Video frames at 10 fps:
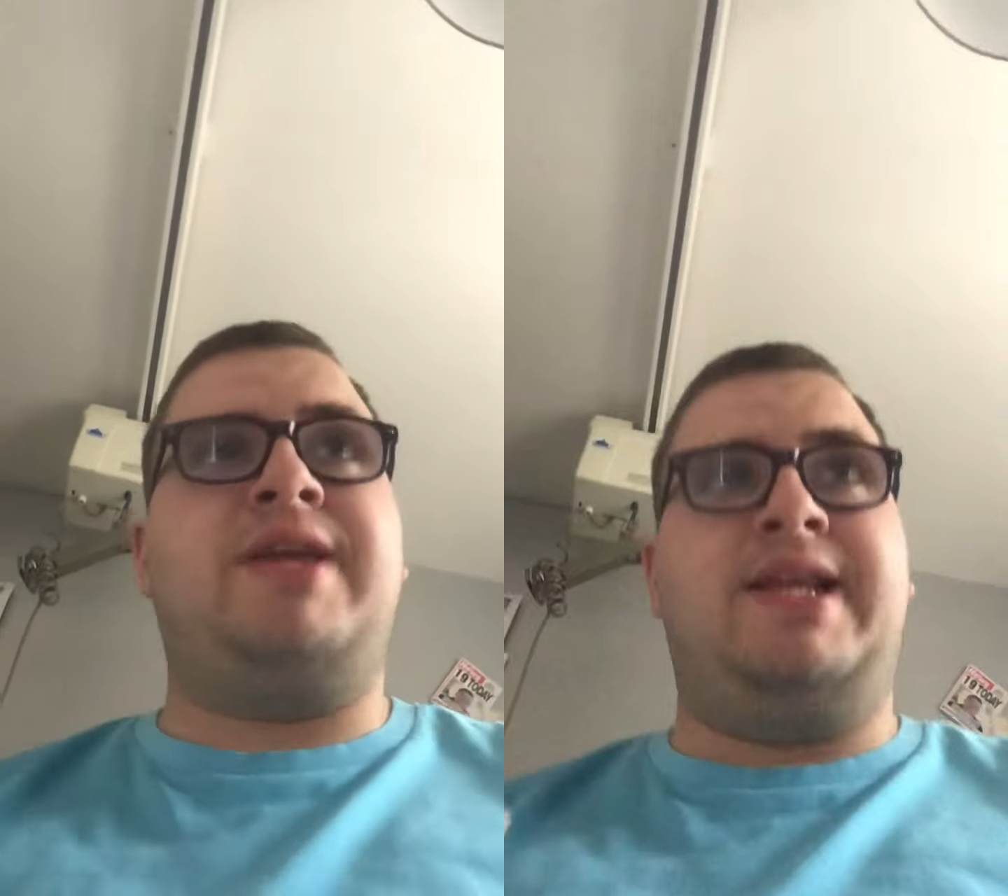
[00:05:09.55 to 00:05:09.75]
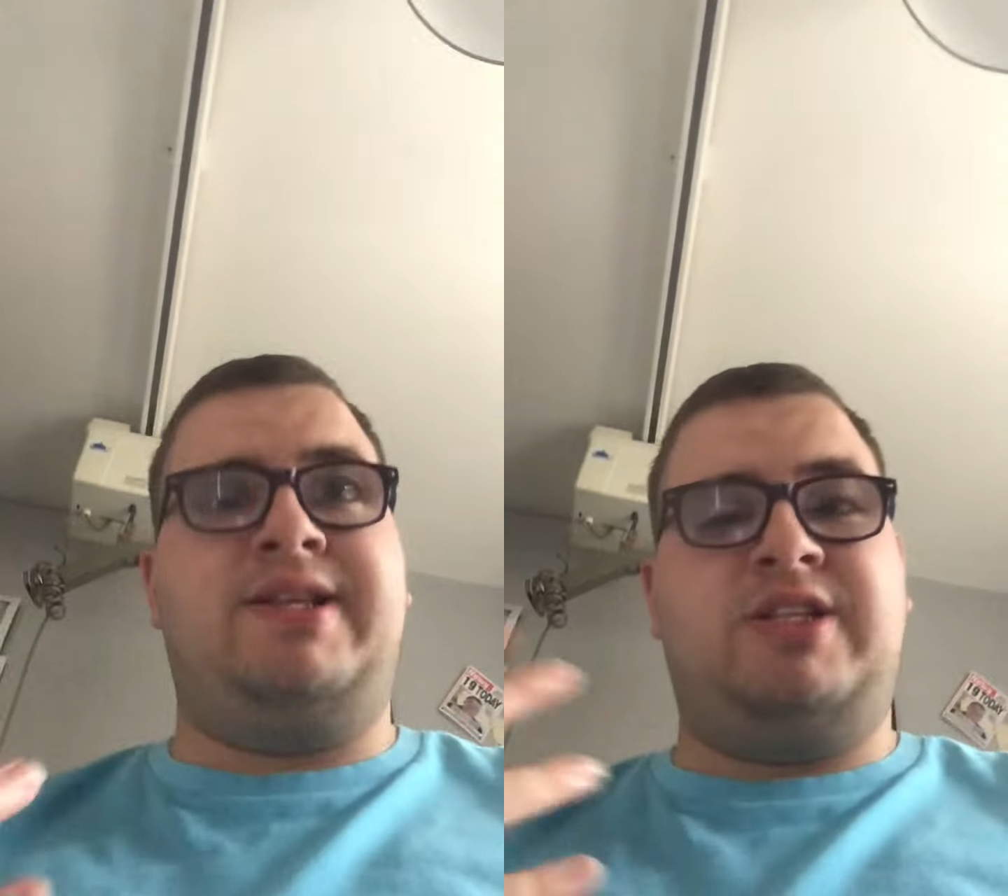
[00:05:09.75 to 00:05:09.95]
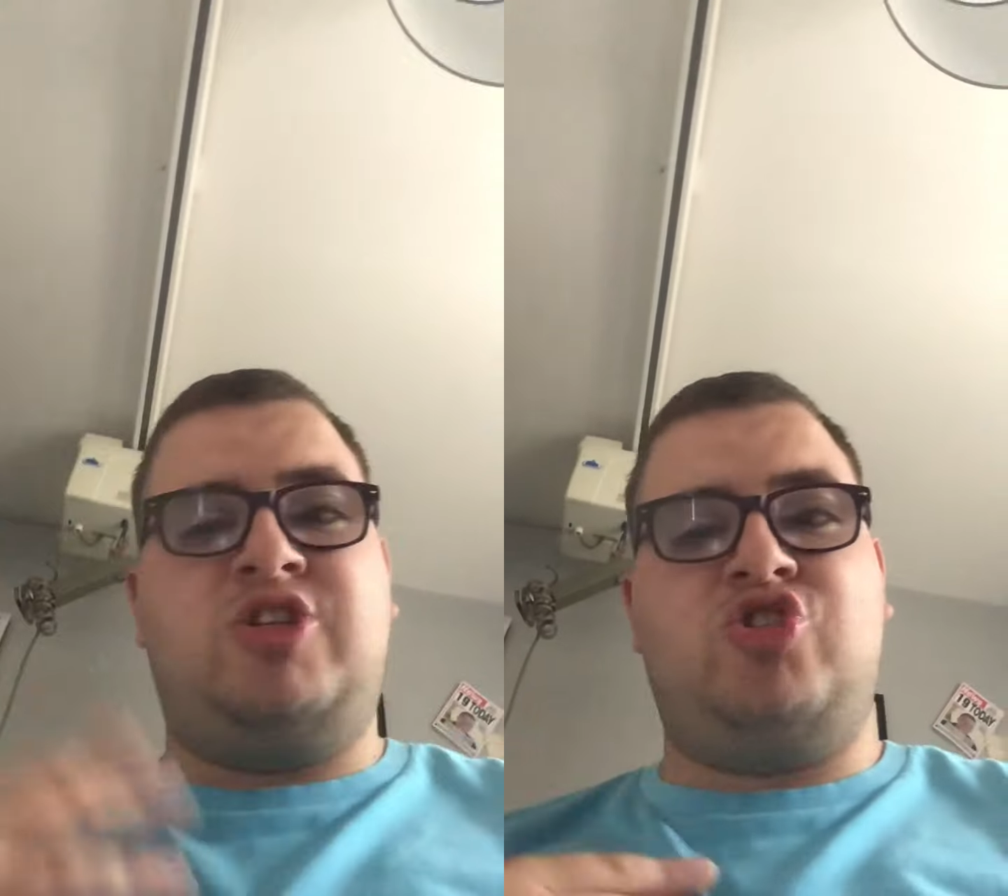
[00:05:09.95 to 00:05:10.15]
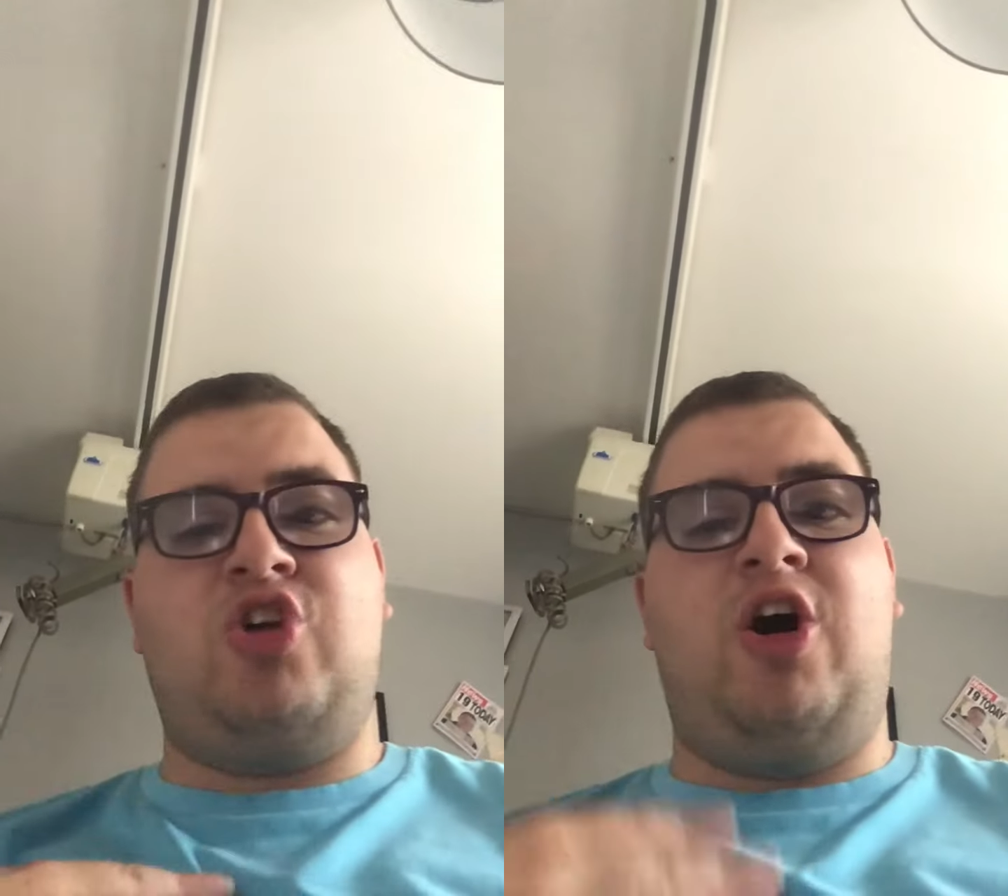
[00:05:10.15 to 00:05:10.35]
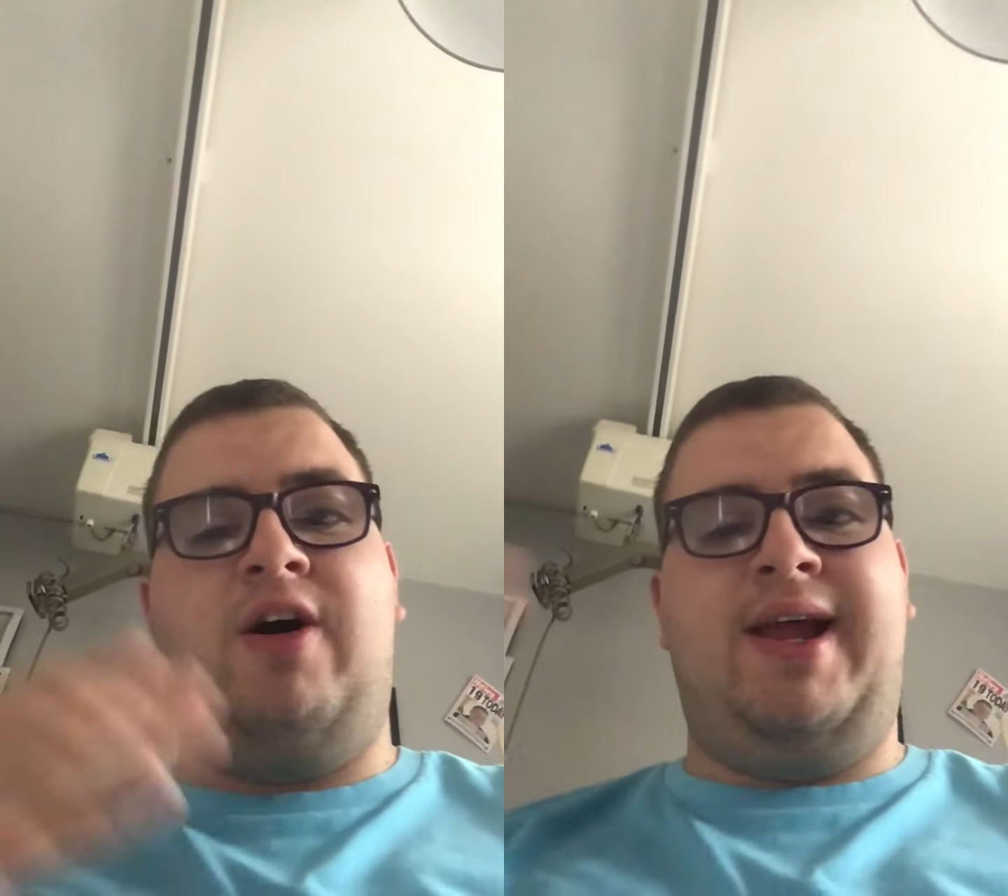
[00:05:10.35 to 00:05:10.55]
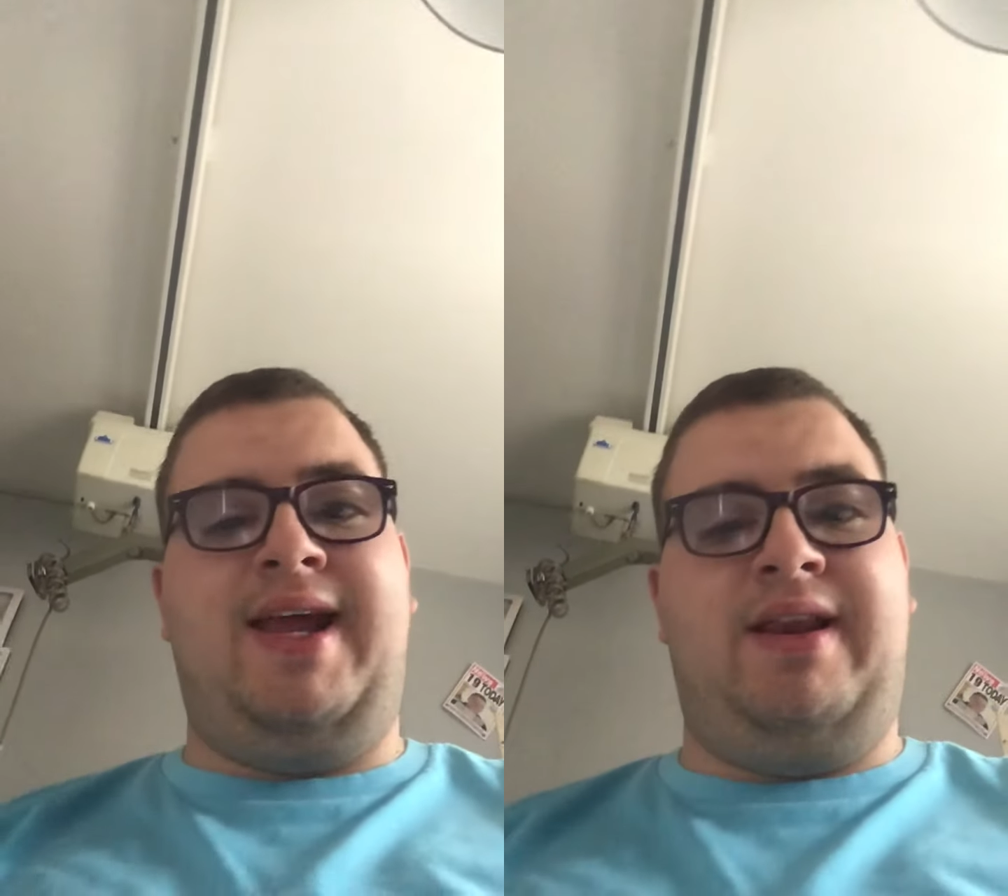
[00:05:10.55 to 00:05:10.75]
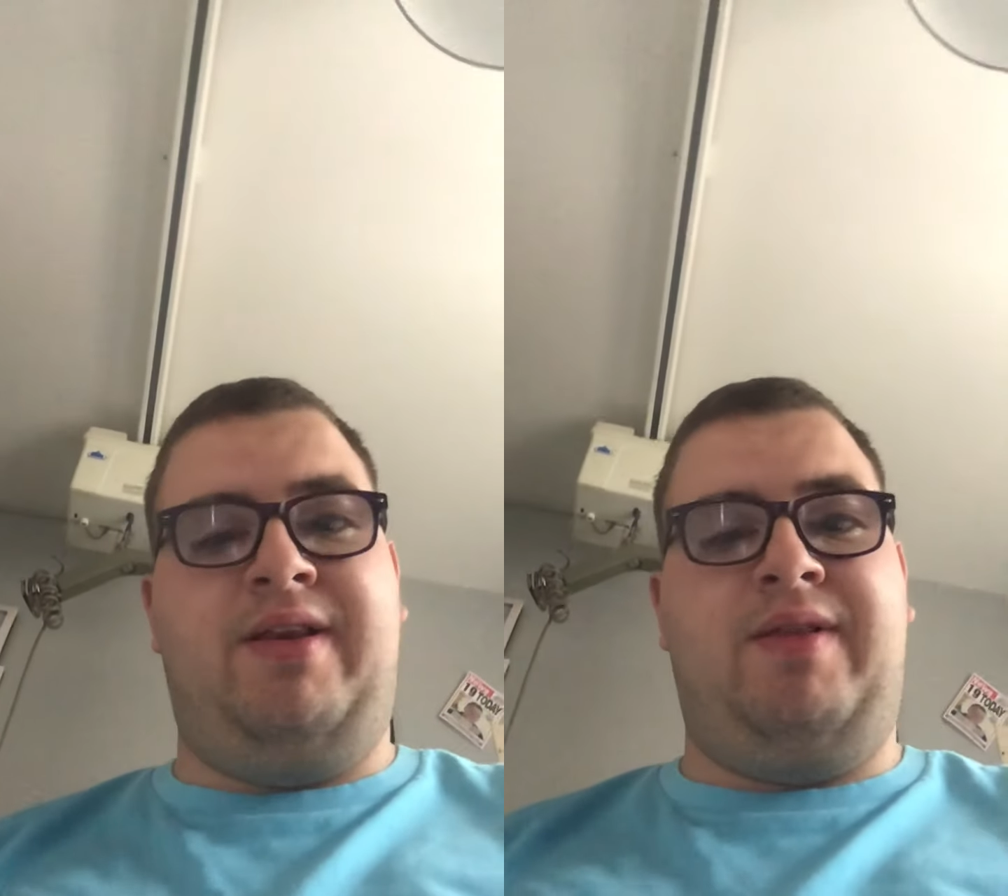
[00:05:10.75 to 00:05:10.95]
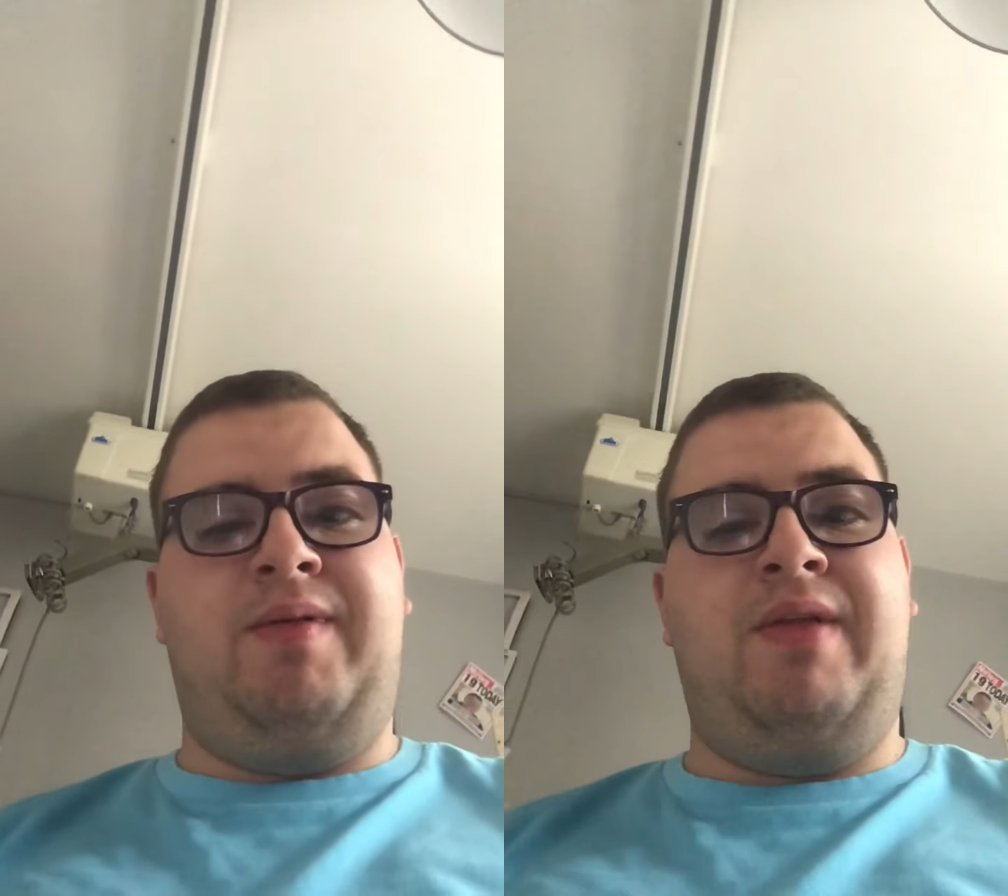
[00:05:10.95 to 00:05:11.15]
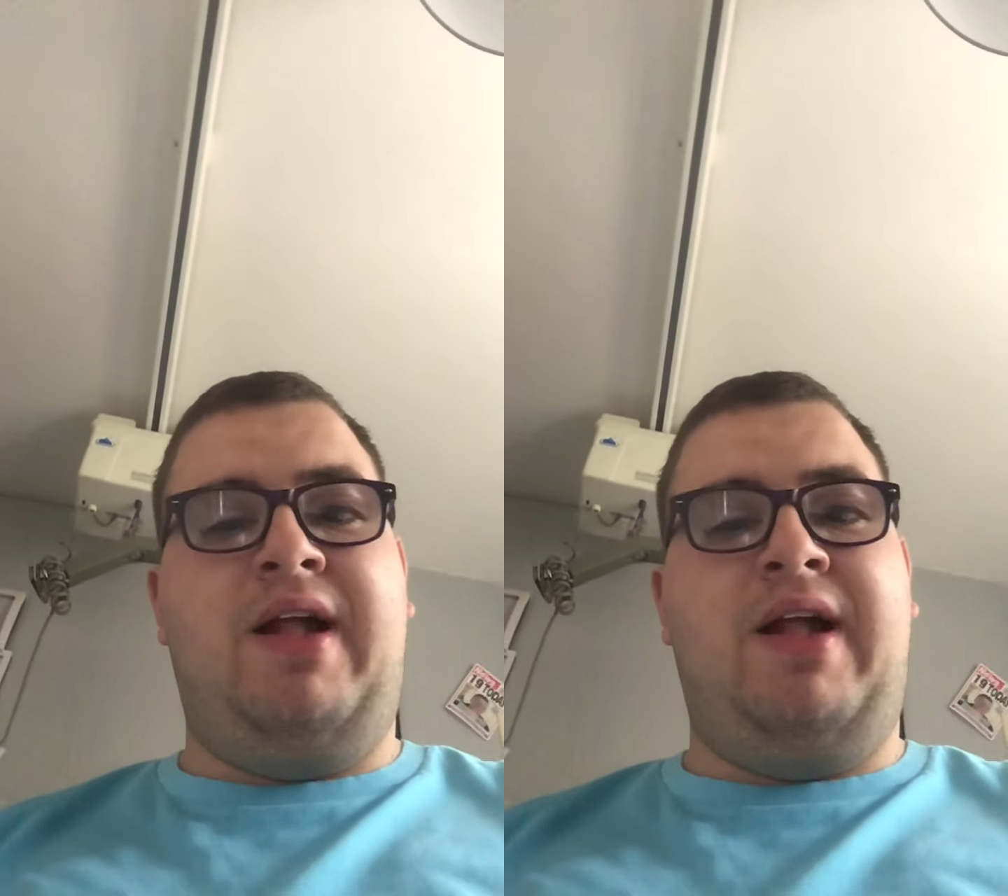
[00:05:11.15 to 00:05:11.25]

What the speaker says: didn't start in